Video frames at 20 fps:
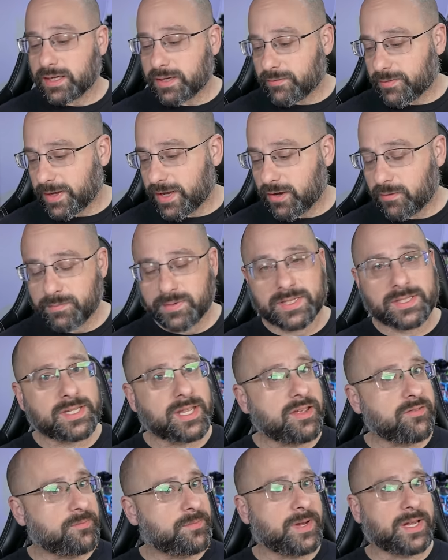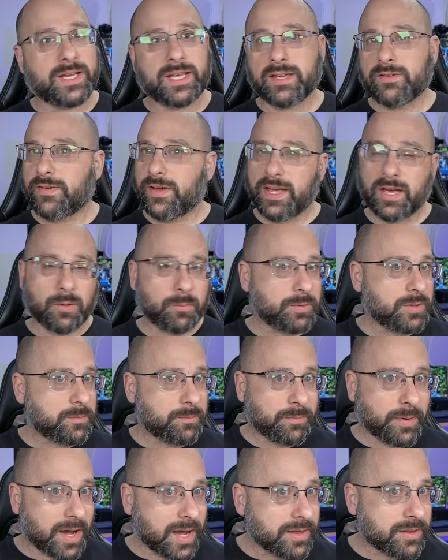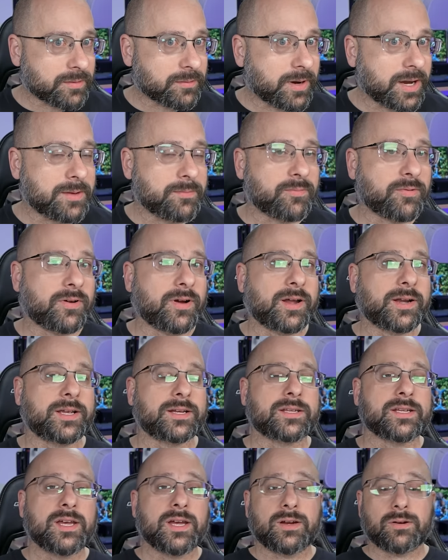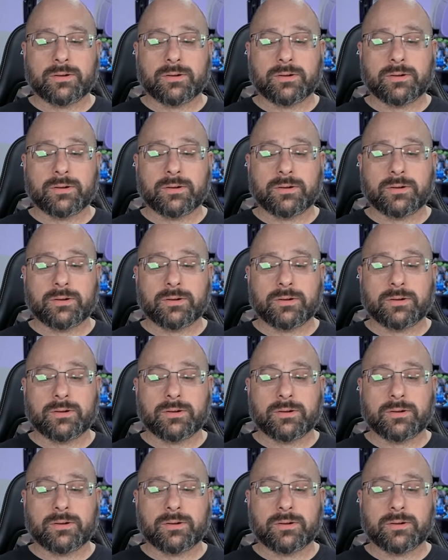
if I help you save money, if I help you buy the right product,